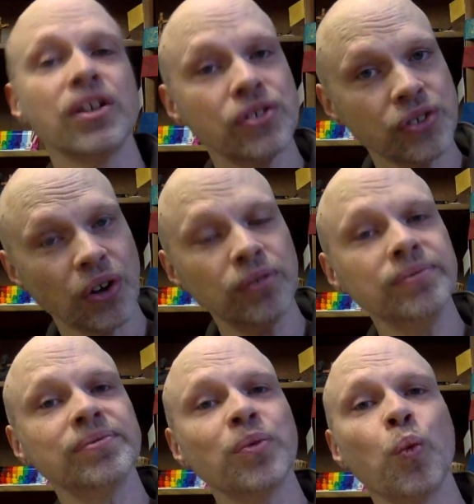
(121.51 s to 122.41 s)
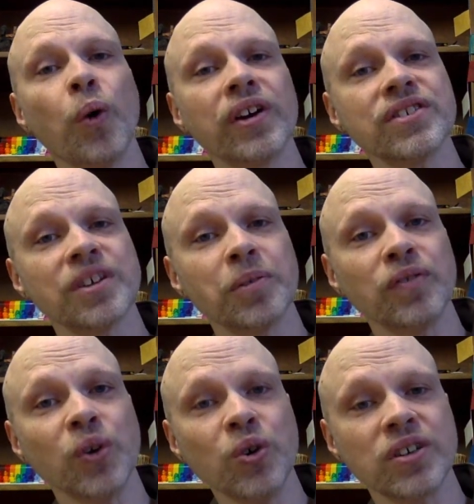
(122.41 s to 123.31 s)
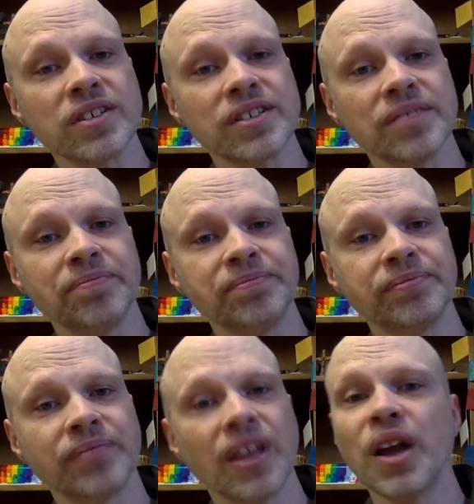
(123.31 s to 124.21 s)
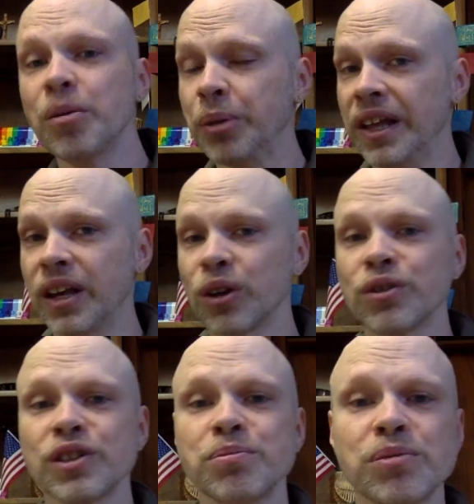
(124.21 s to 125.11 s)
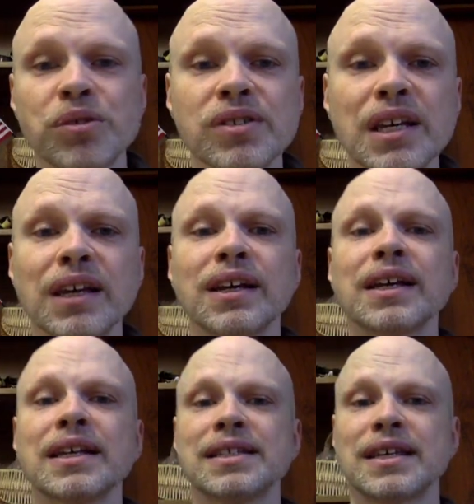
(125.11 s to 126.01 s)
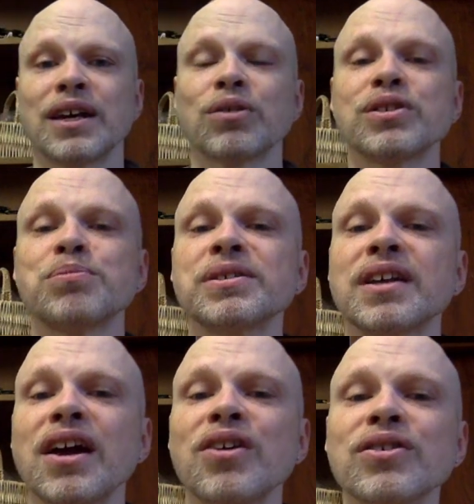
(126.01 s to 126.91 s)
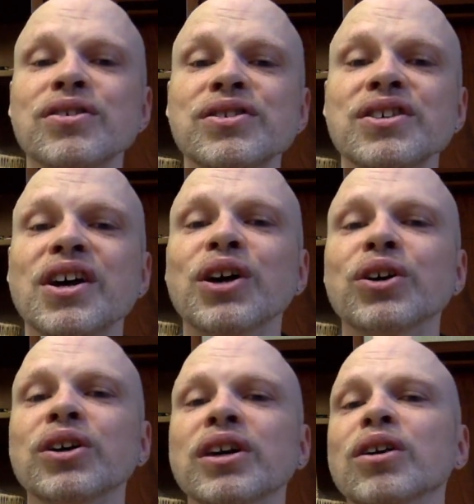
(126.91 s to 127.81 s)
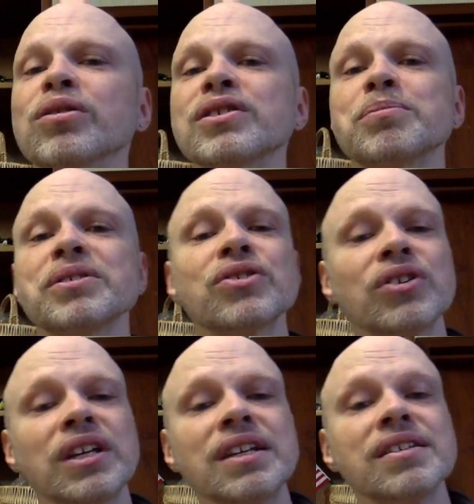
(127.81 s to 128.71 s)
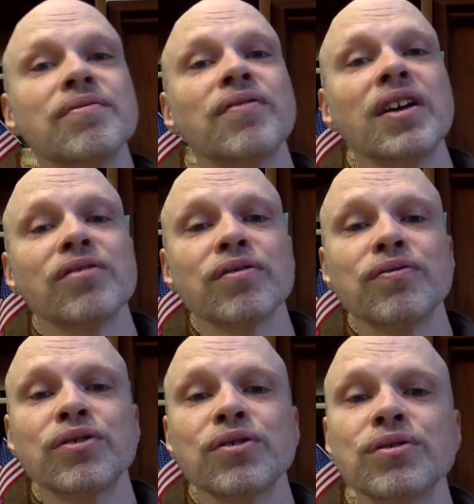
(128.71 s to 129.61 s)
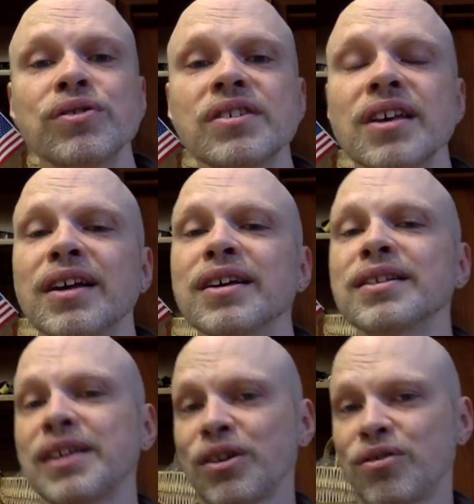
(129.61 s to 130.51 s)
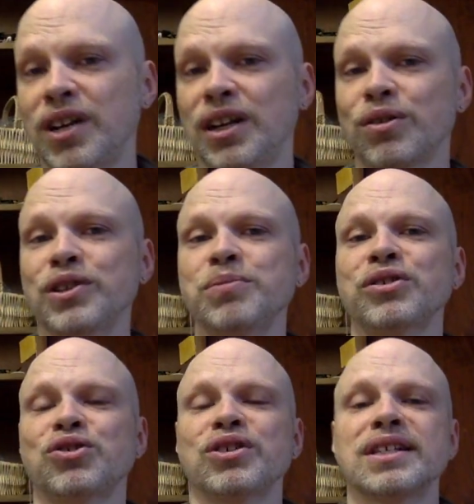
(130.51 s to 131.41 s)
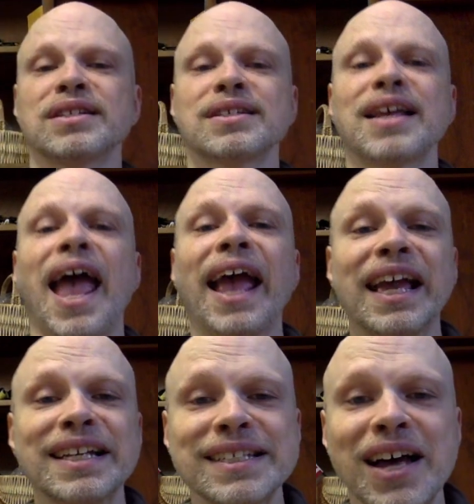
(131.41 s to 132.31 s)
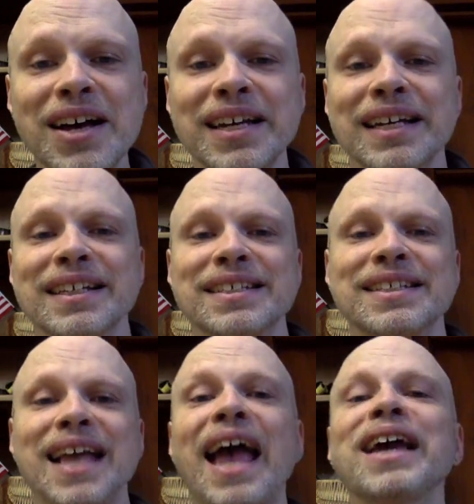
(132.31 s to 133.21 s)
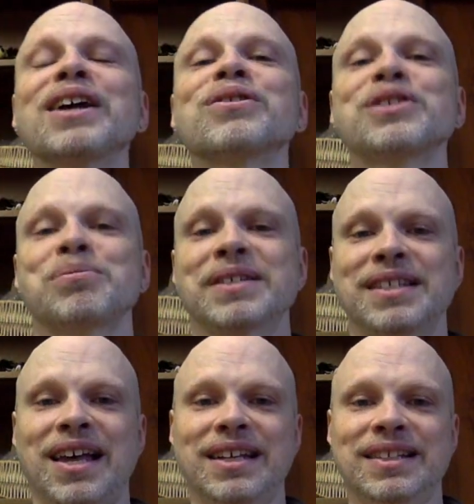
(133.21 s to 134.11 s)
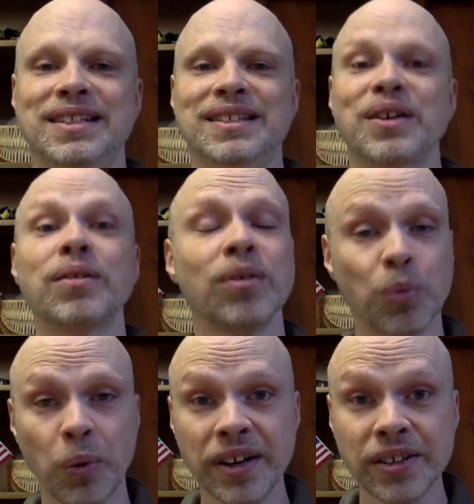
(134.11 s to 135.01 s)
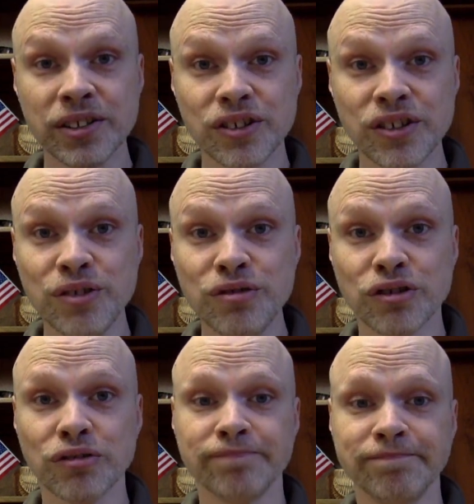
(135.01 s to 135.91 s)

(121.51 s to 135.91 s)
So, what are some of yours? Playing Christmas music, singing Christmas carols, cooking Christmas goodies and favorite foods, decorating Christmas trees, hanging stockings, hanging Christmas lights. What else do you do?